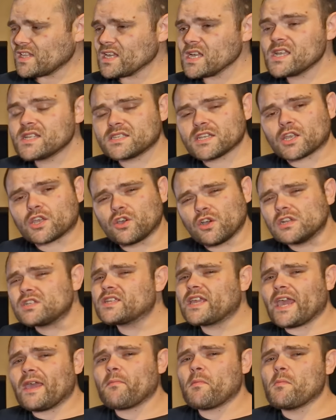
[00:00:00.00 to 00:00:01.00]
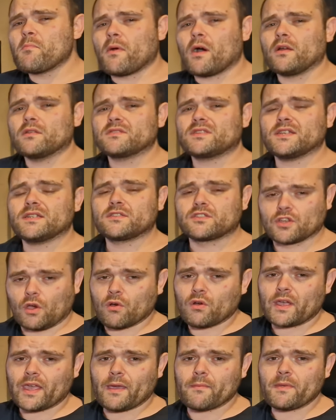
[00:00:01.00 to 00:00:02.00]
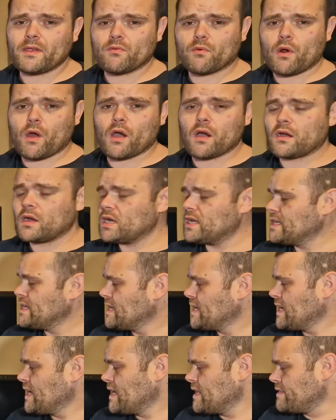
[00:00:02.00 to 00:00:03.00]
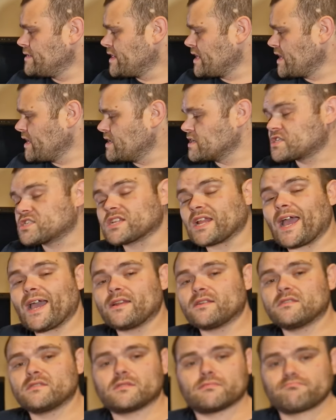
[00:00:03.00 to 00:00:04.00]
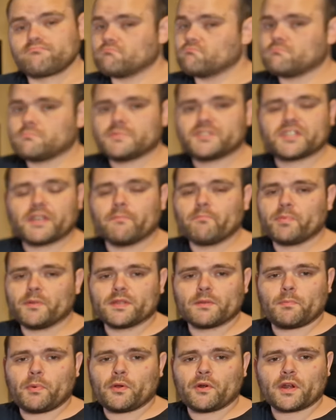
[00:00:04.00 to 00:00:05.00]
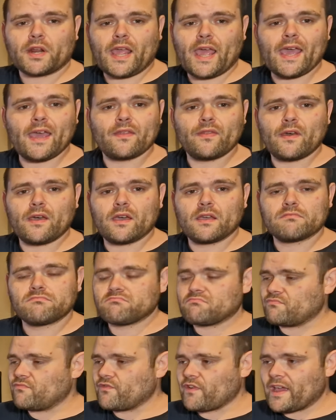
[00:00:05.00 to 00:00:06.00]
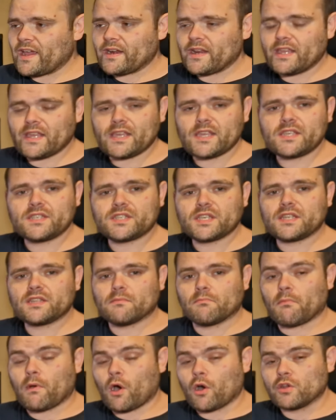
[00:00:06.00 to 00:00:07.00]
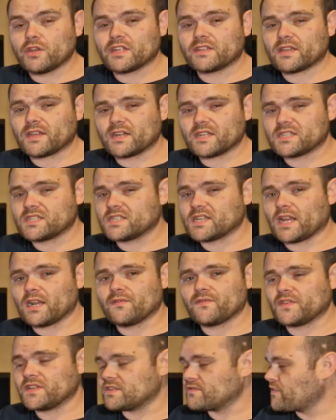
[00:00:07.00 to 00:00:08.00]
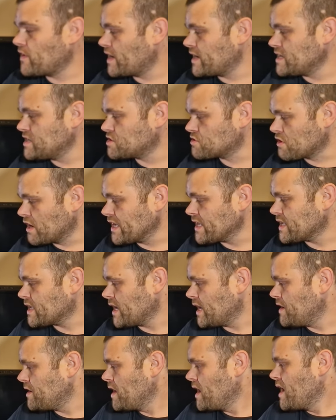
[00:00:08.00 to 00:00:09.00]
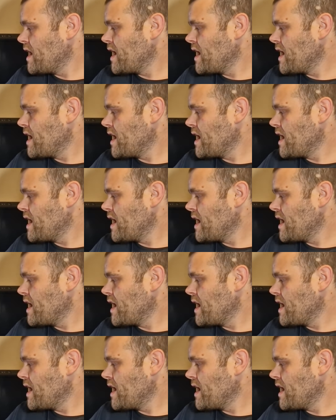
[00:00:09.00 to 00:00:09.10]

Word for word: it's a good gaming monitor, don't get me wrong. The stand, simple to put together, very easy. The monitor itself is very striking.